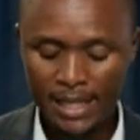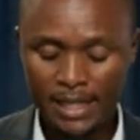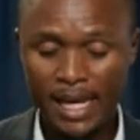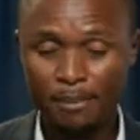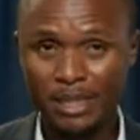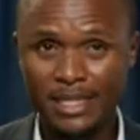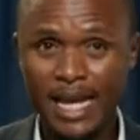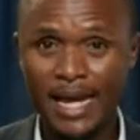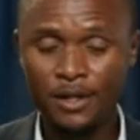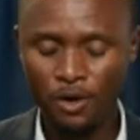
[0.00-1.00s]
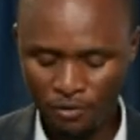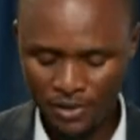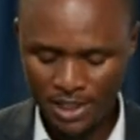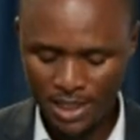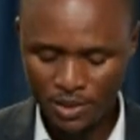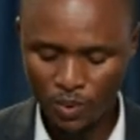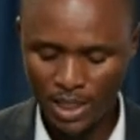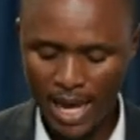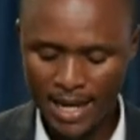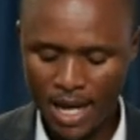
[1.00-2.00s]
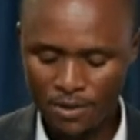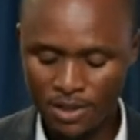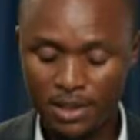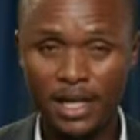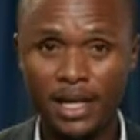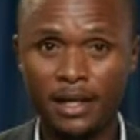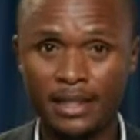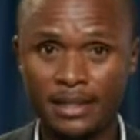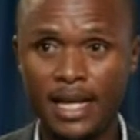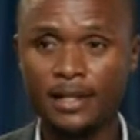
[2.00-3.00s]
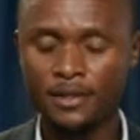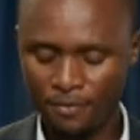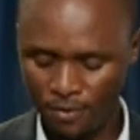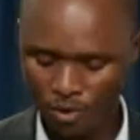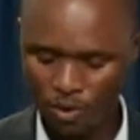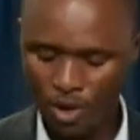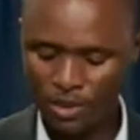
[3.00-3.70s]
the presiding officers will announce the results for